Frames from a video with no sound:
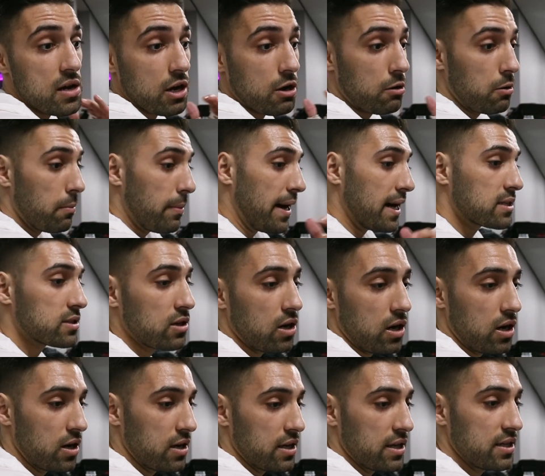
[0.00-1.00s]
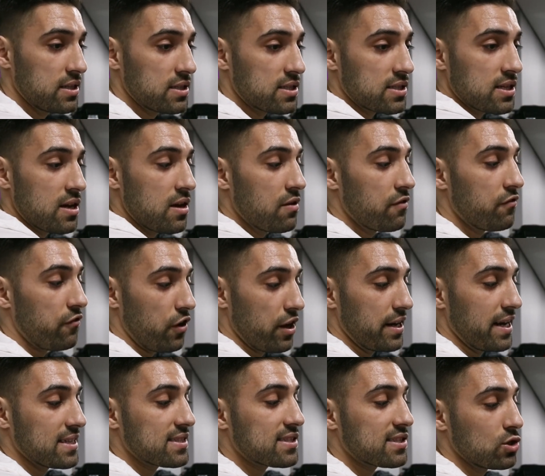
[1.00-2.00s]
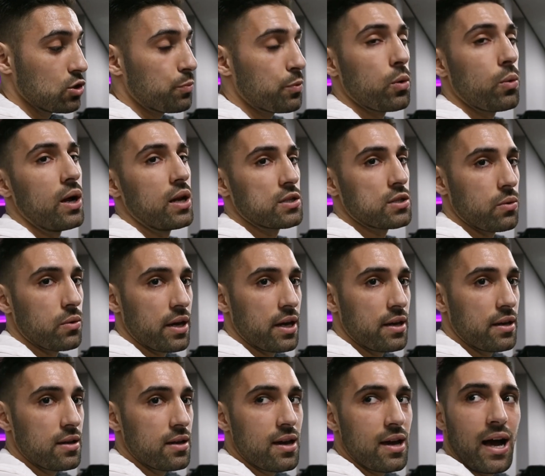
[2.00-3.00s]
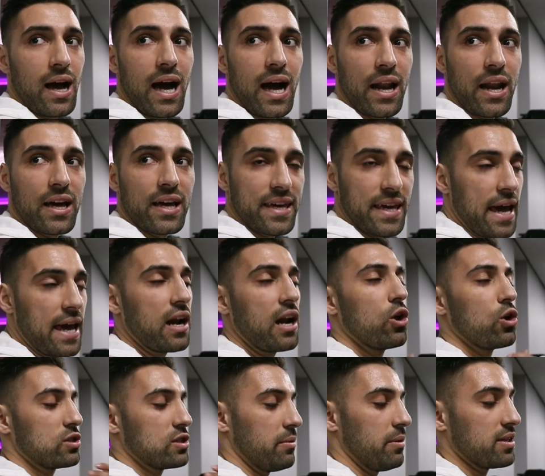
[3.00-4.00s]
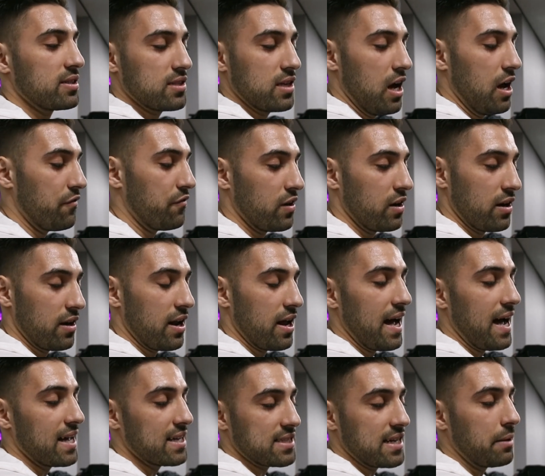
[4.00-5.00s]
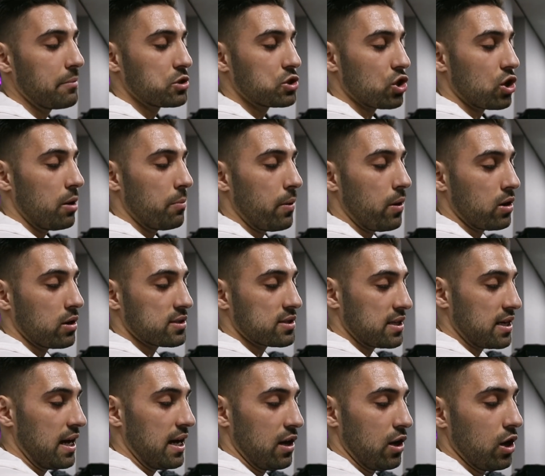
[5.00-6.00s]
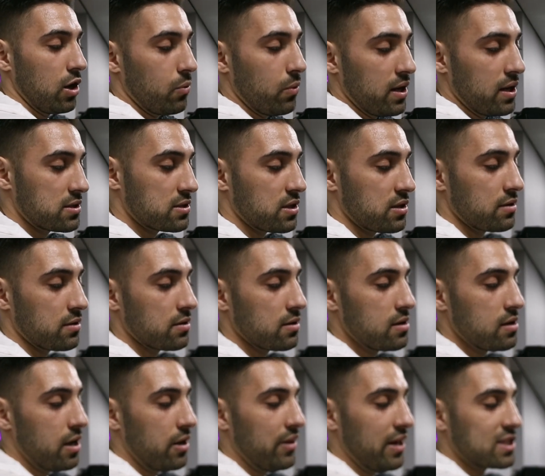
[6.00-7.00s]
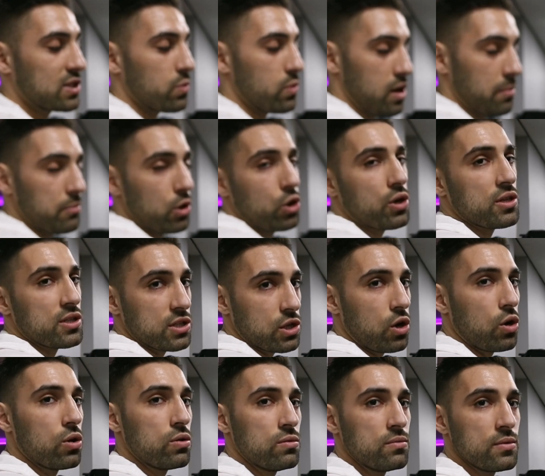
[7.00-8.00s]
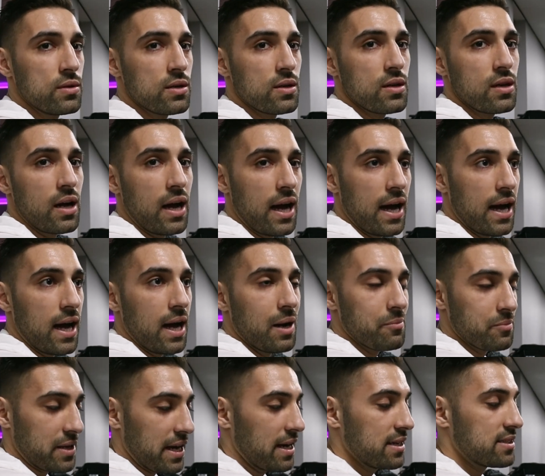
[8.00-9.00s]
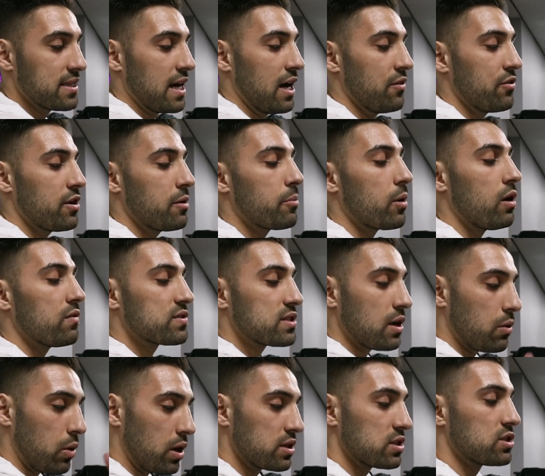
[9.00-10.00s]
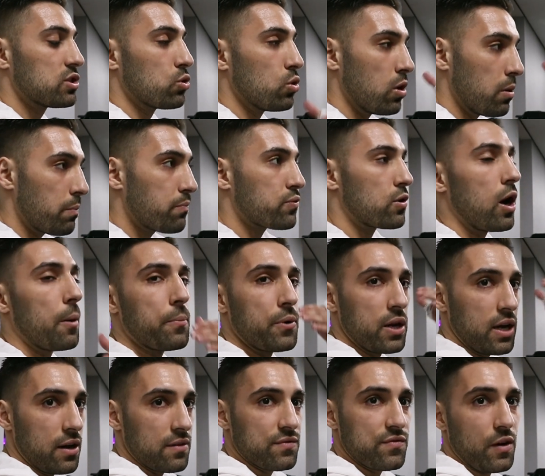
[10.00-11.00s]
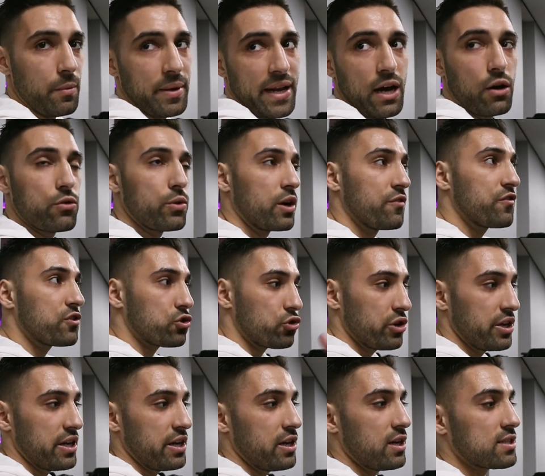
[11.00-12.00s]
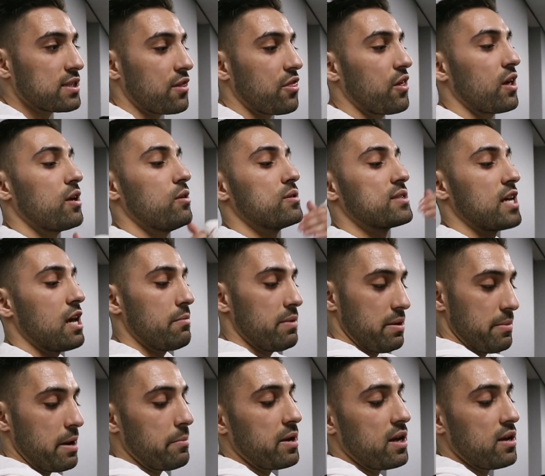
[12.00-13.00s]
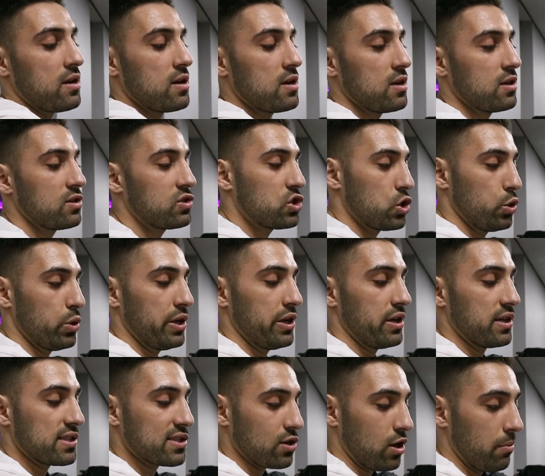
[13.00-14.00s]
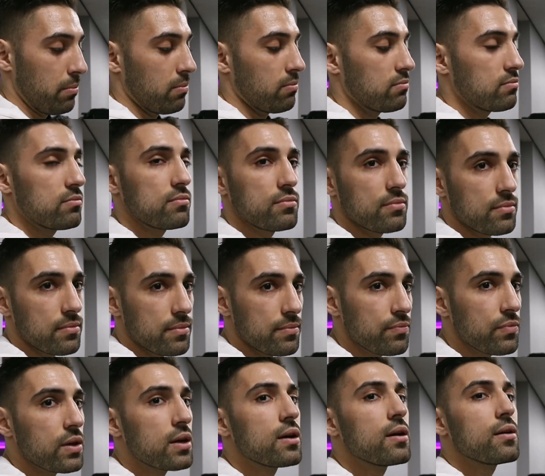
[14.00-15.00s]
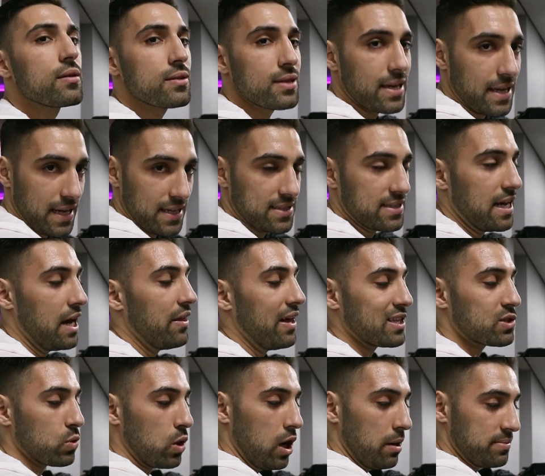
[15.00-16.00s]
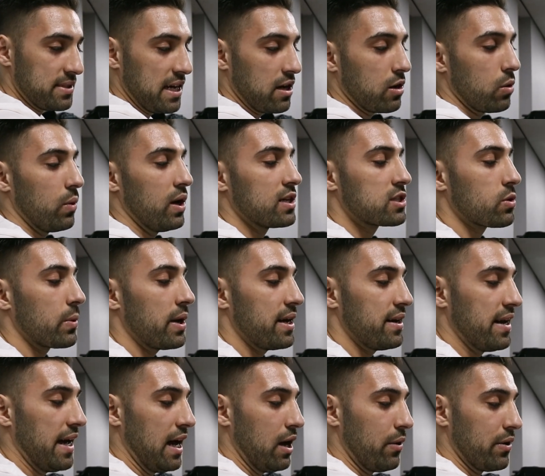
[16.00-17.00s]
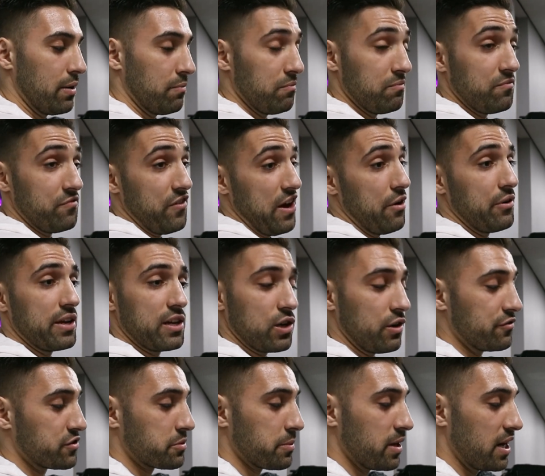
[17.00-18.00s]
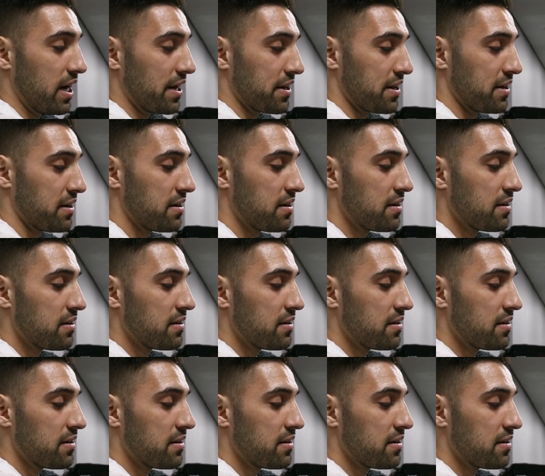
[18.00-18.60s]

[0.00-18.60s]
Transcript: coming back to Ireland, fighting at super welterweight. And again, I looked at myself, and as an amateur, I boxed at light welter, and that's where I'm looking to go, getting down there. But obviously, I want to do it properly. I've been out of the ring for 3 years. I think it'll take me maybe 2 years, so I'm going to get down. That's why I'm down at welterweight now, and I'm very comfortable at it.